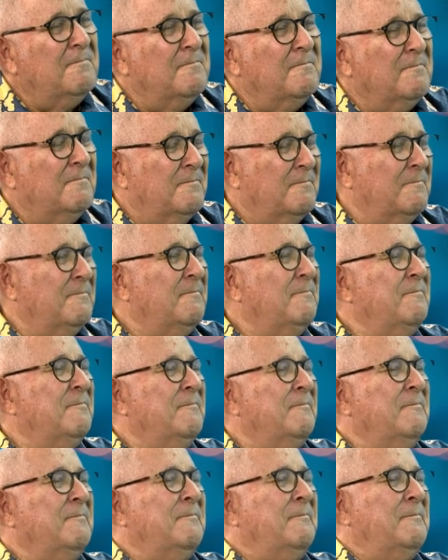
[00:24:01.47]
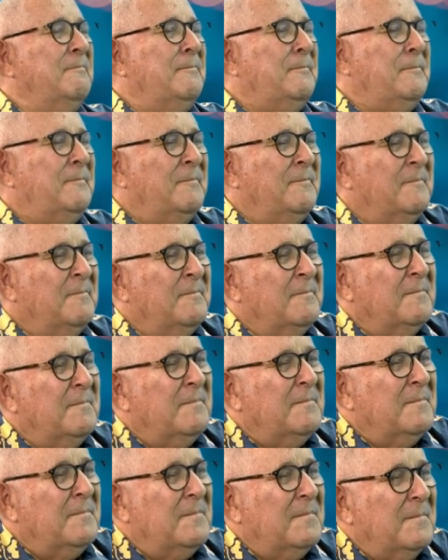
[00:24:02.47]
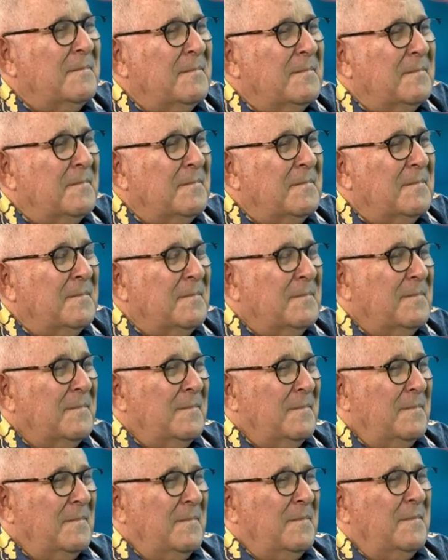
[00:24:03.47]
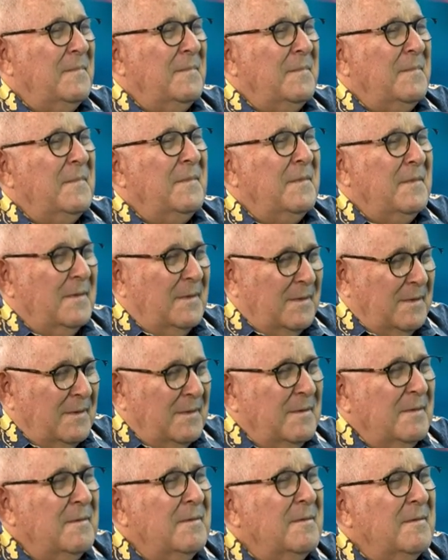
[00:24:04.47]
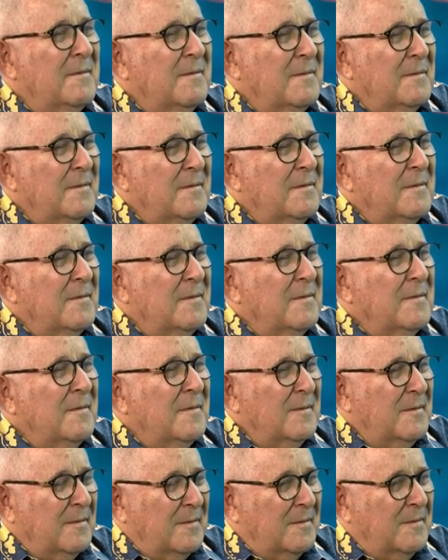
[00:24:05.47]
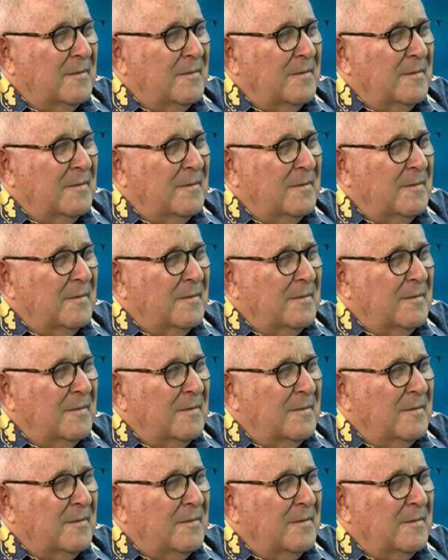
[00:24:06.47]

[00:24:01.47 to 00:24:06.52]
(silent)